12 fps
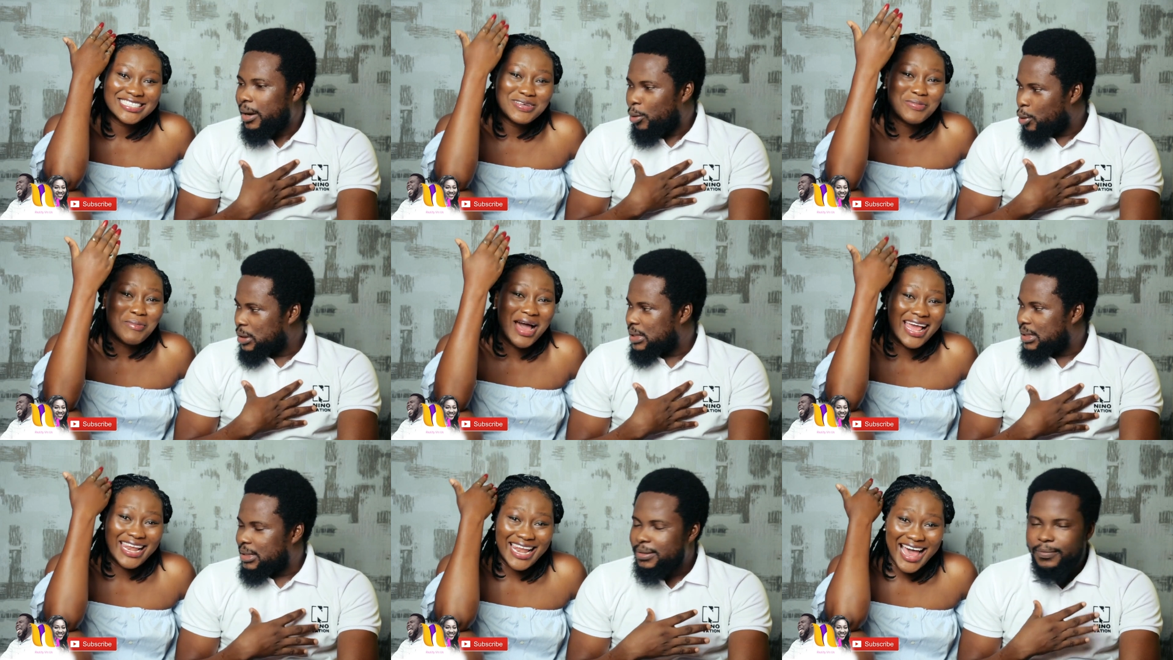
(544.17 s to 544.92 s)
Speaker 1: See I want
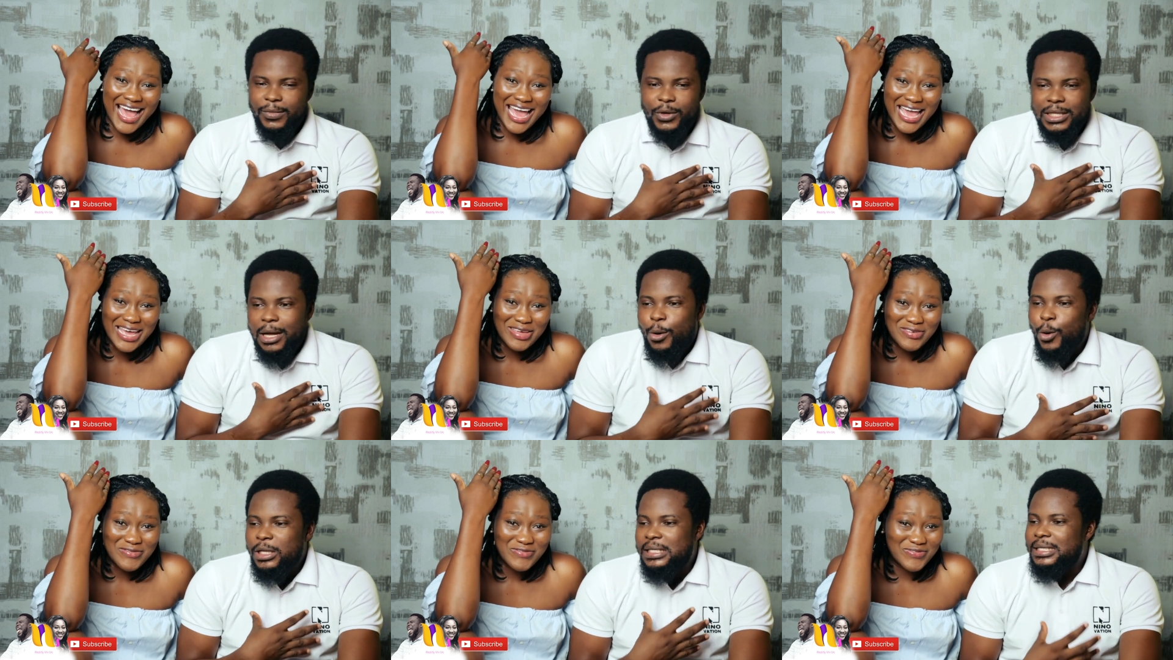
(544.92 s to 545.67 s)
my is, life. What
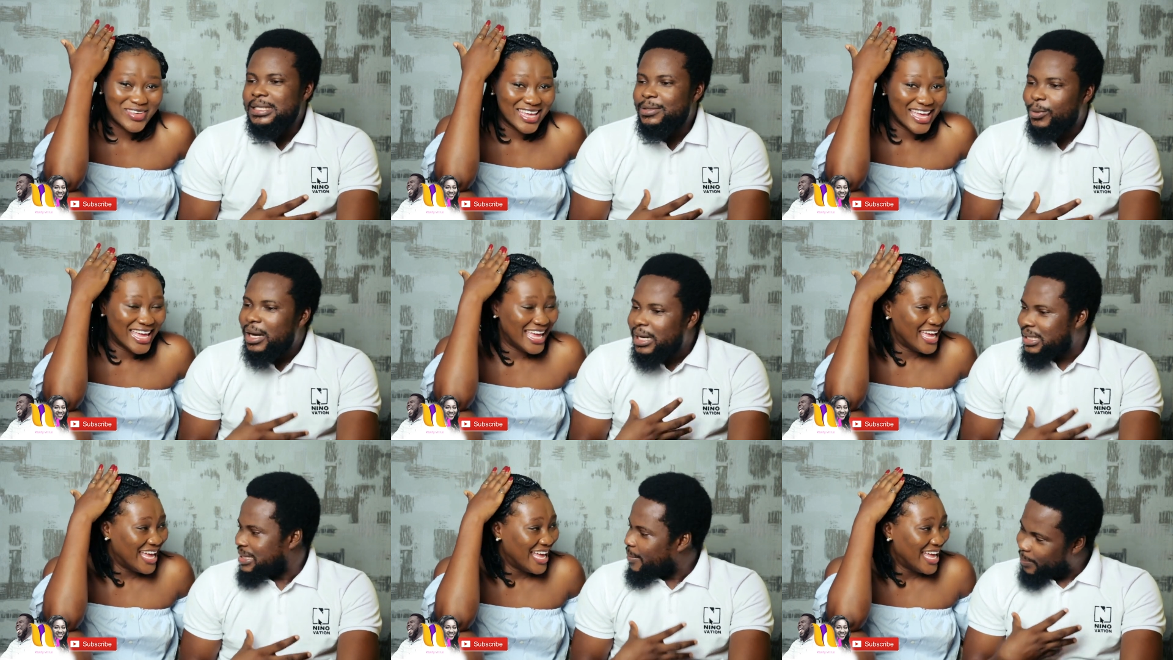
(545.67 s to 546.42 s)
I want is
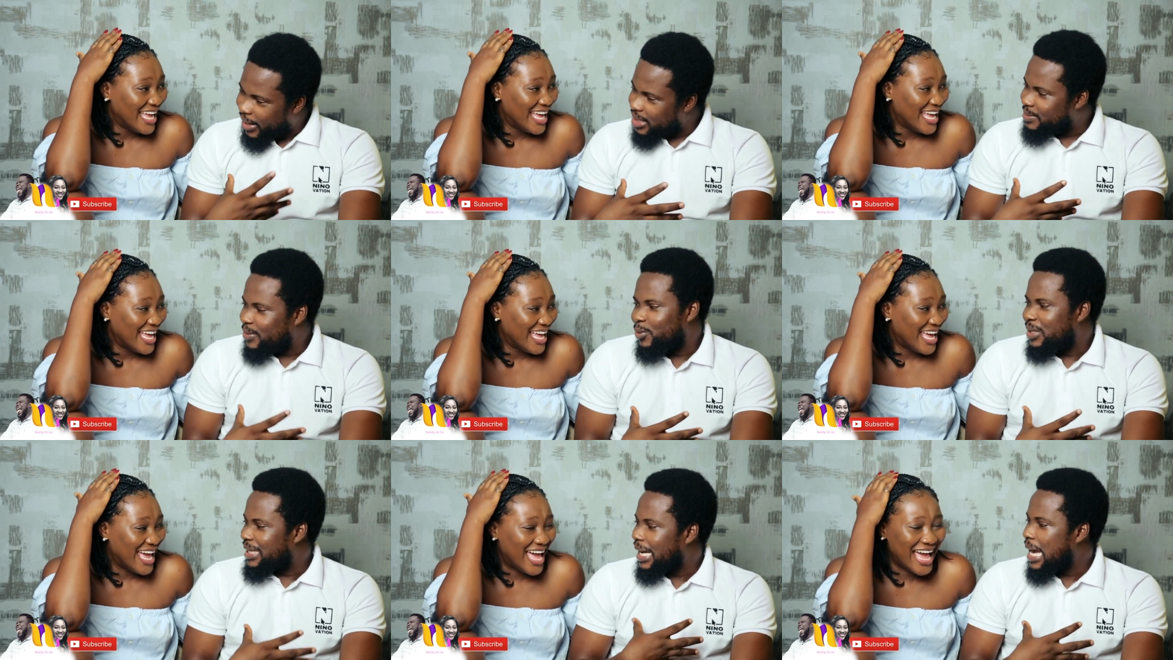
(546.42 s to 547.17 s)
one surprise
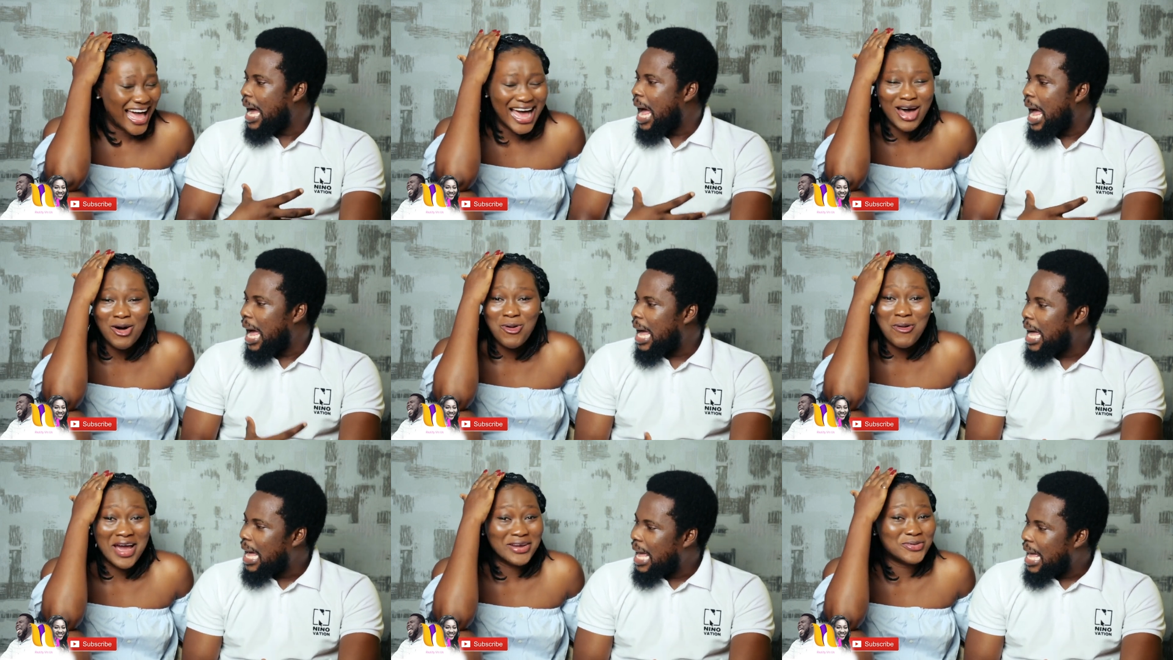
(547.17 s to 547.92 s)
me with a car.
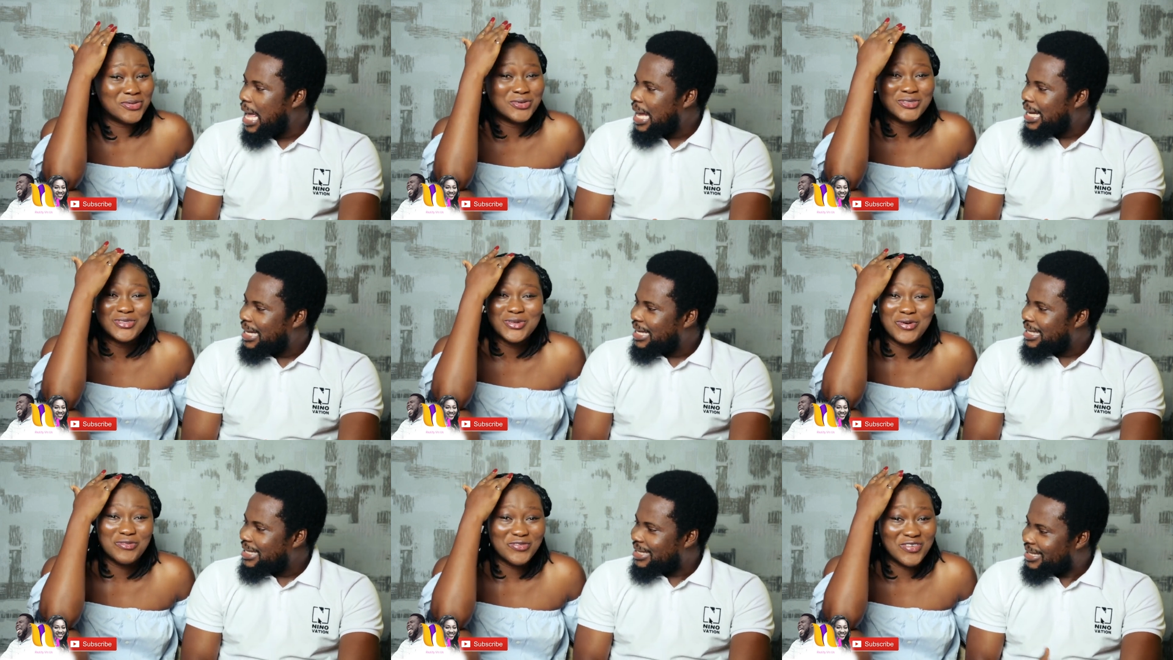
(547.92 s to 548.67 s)
Speaker 2: Oh, I don't
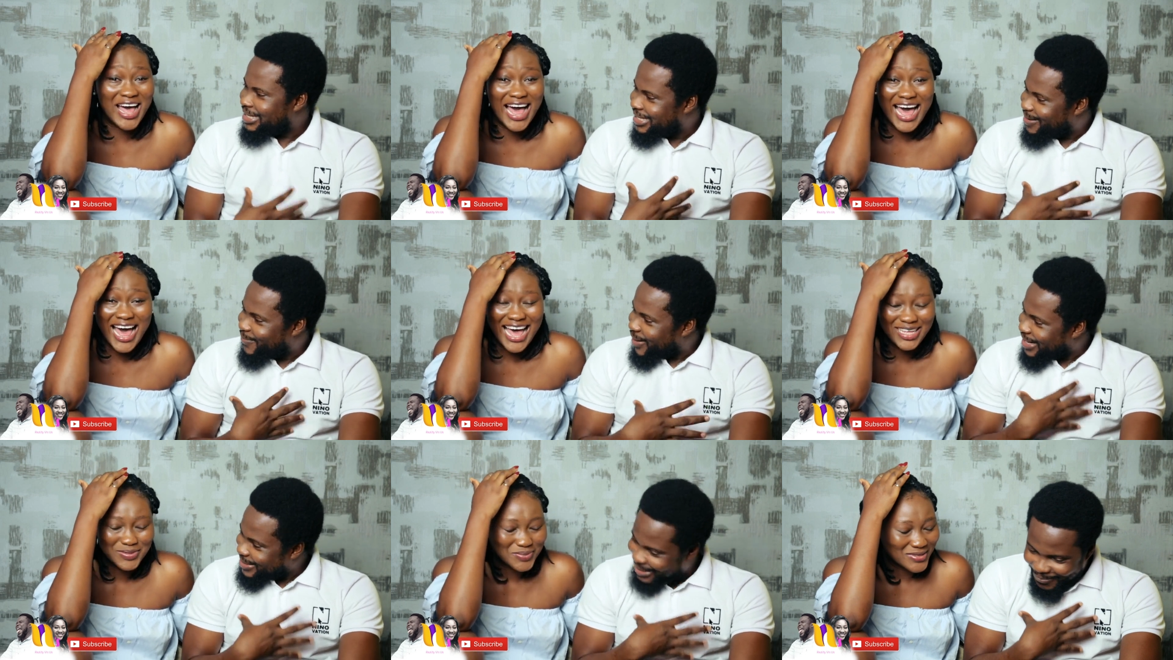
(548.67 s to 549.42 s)
suffer.
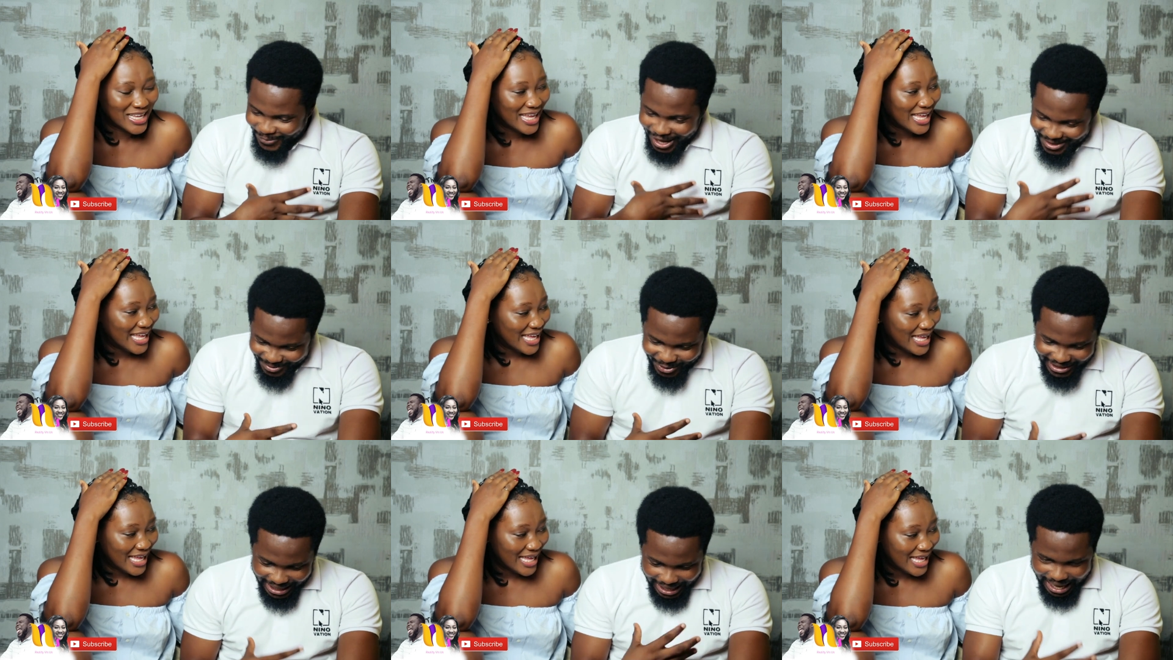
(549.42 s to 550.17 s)
Speaker 1: Surpri surprise
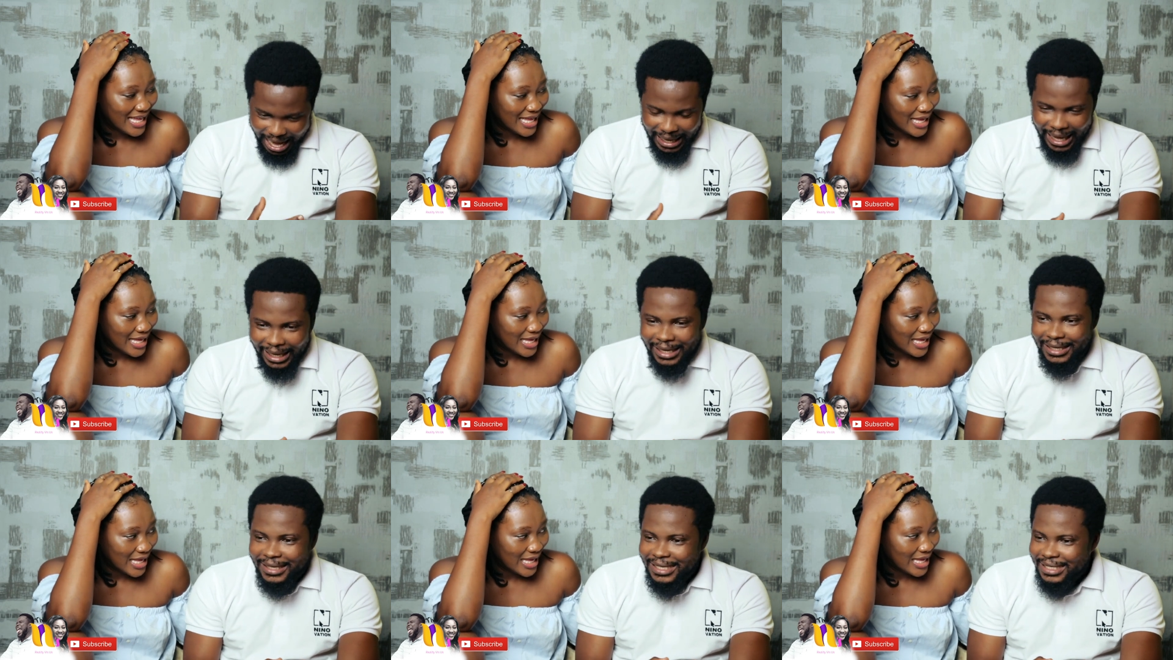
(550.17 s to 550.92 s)
me with a car, like
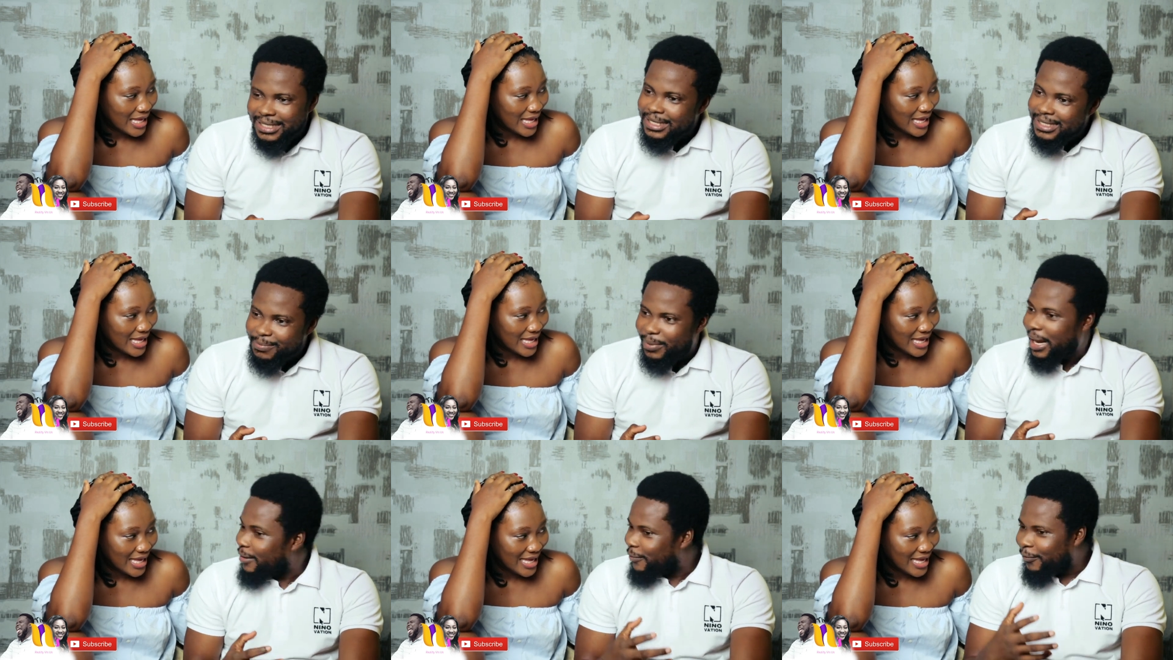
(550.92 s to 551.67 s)

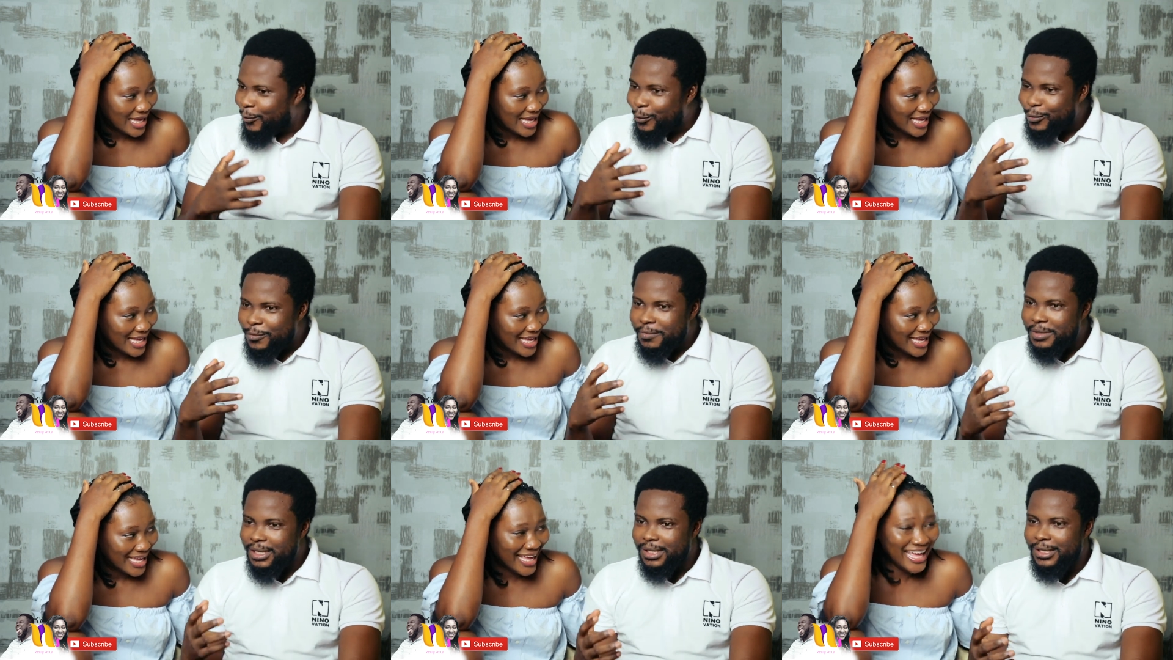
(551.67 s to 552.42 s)
just blindfold
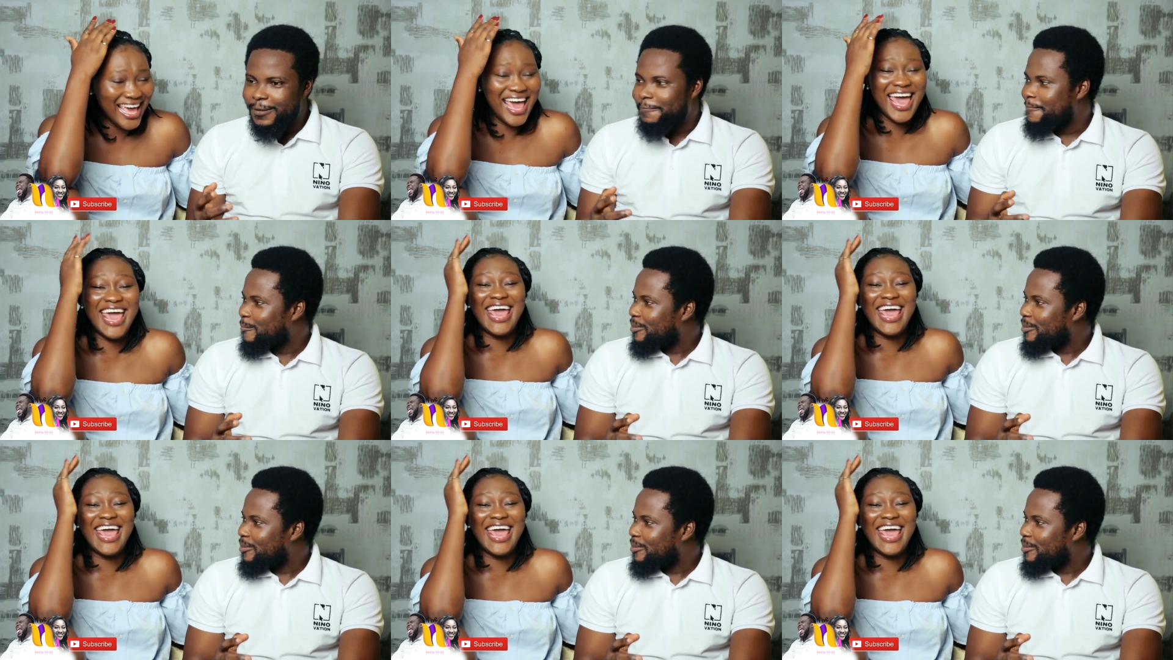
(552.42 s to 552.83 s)
me.